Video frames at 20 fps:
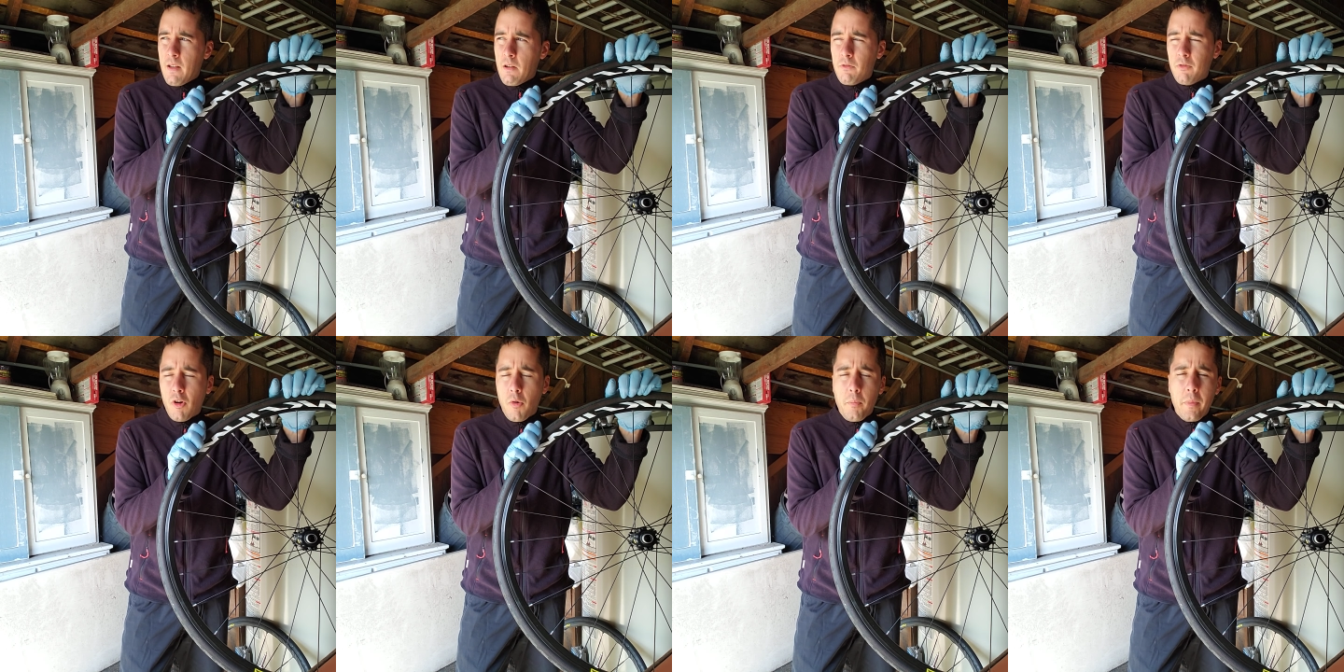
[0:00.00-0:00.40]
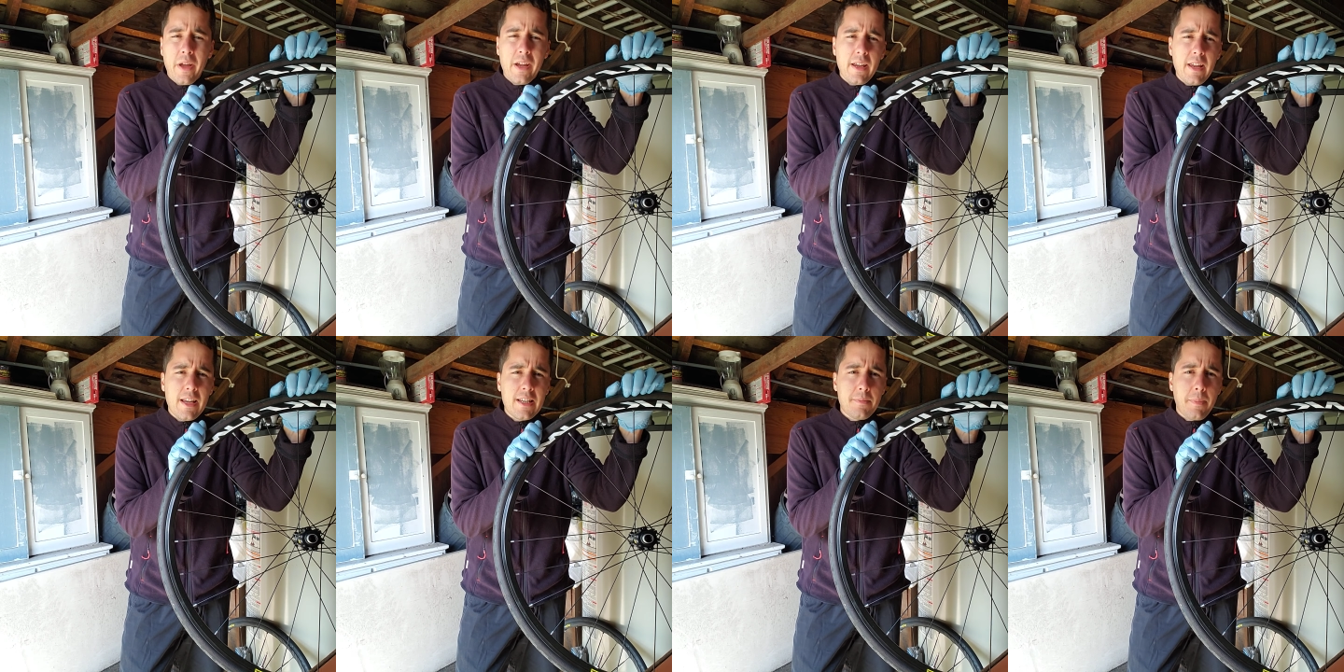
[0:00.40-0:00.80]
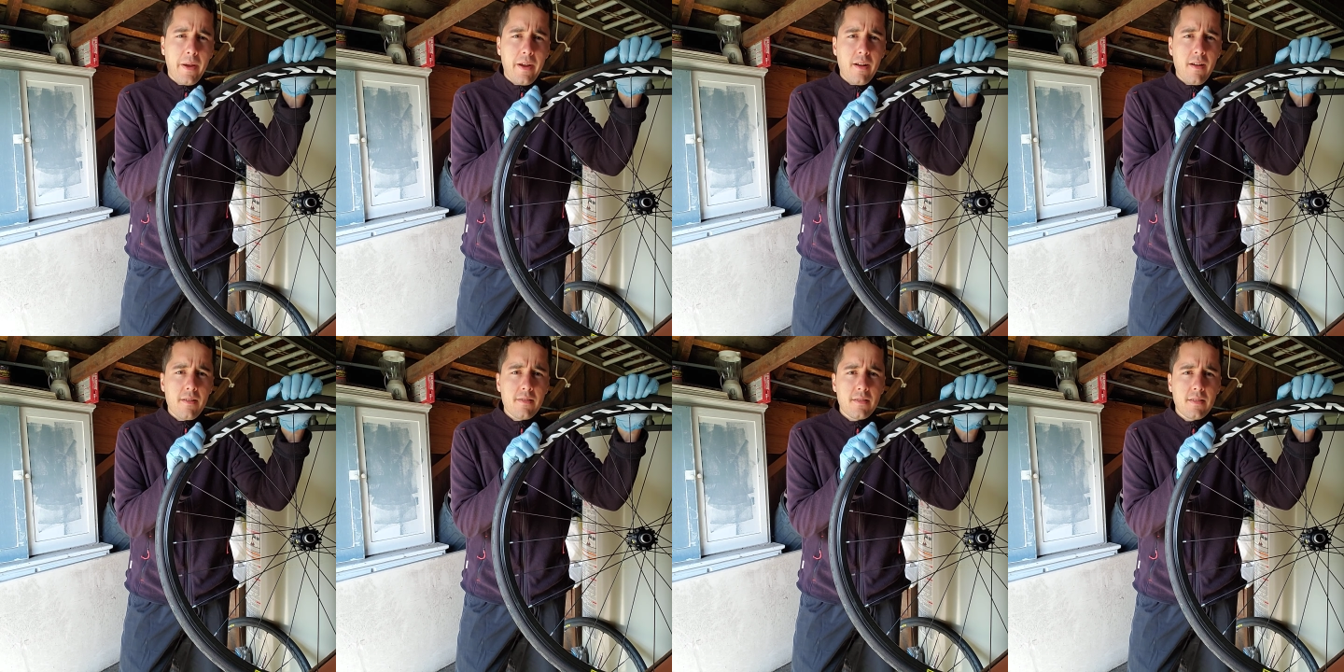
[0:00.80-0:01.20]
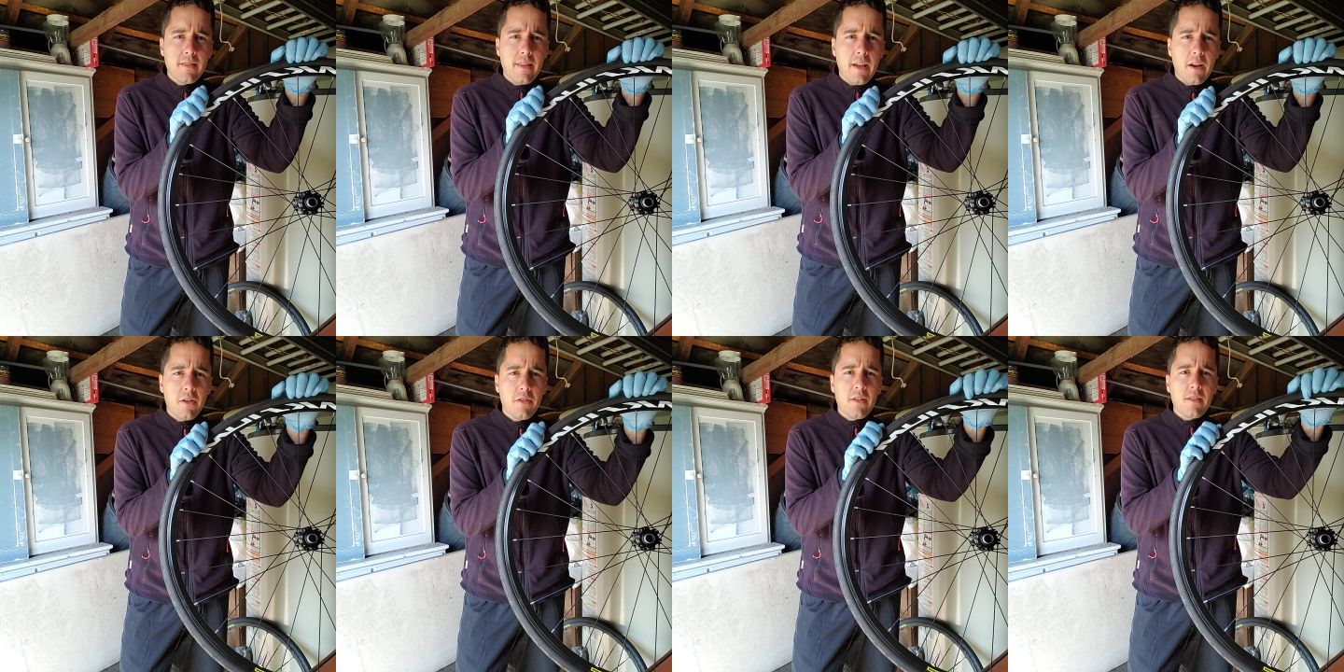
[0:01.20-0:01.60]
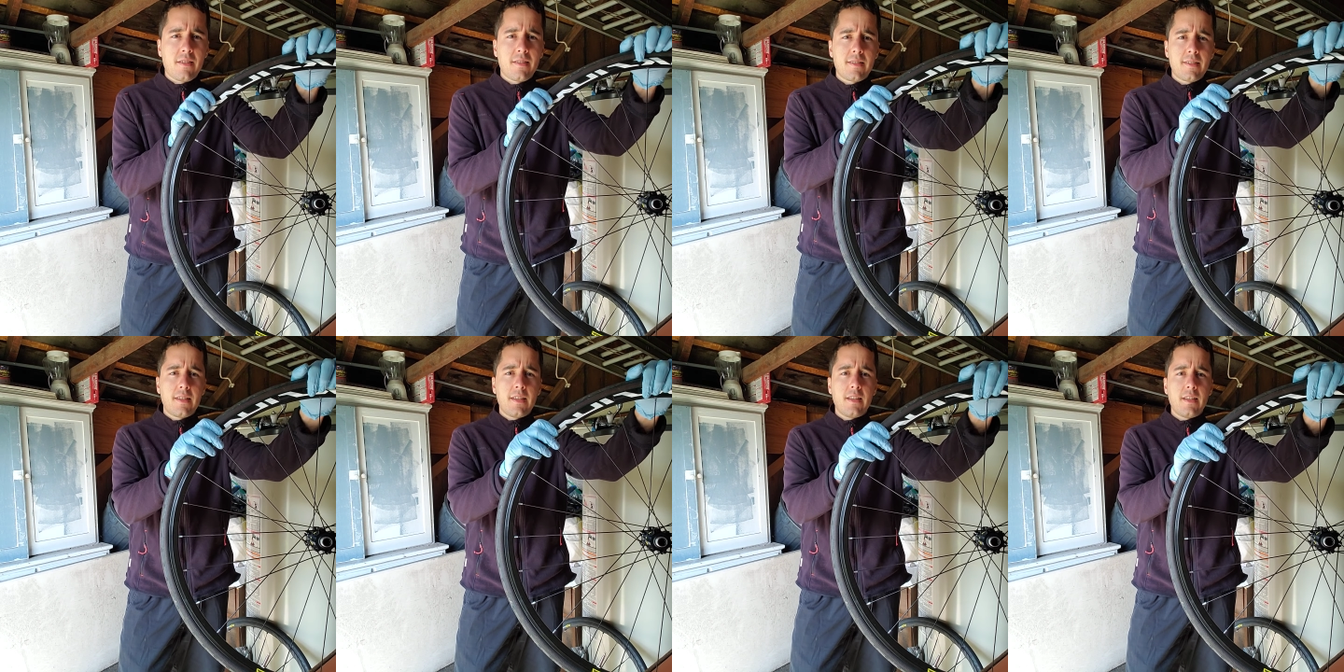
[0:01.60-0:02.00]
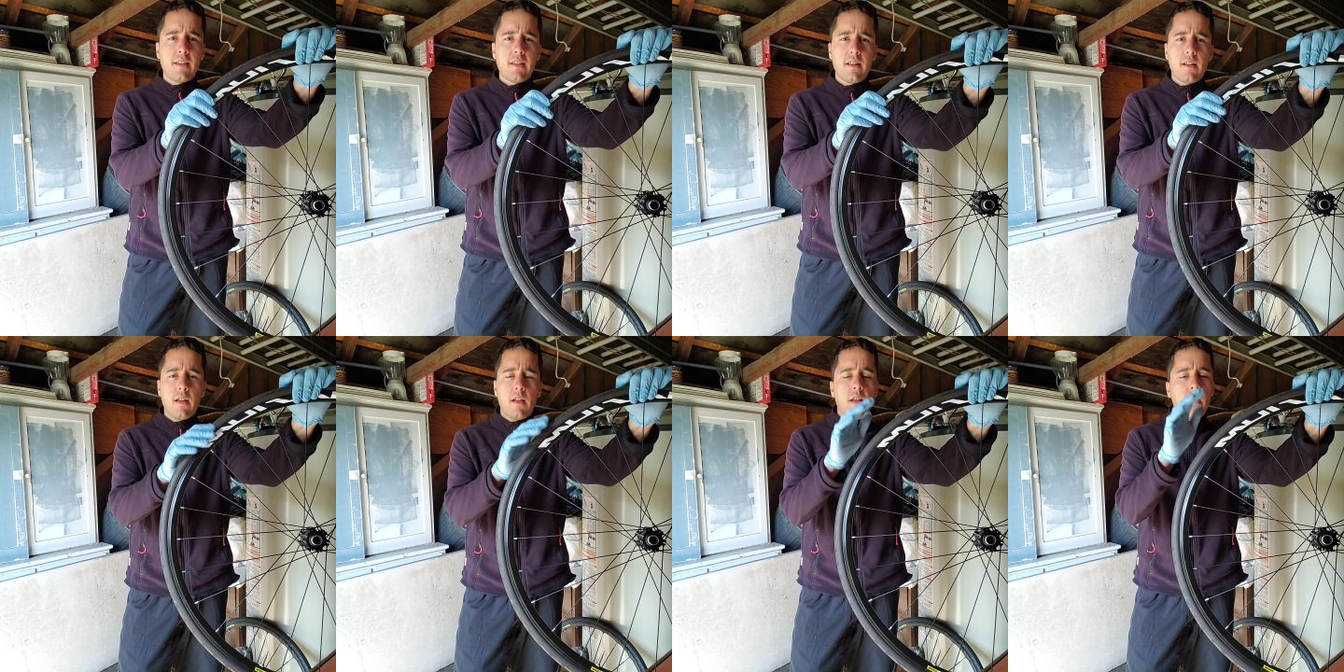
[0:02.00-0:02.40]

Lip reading: from my experience, they're gonna seal